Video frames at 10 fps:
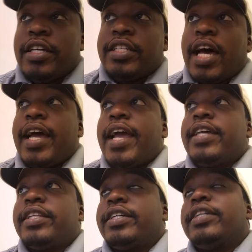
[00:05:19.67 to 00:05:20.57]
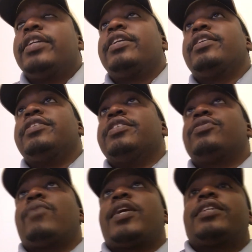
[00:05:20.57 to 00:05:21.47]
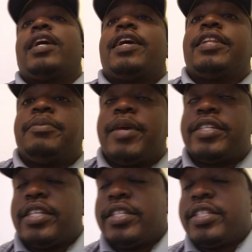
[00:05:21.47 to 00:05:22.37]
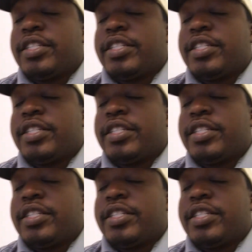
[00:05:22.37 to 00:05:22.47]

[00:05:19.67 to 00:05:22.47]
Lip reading: Todd Haley, this is why Todd Haley makes sense.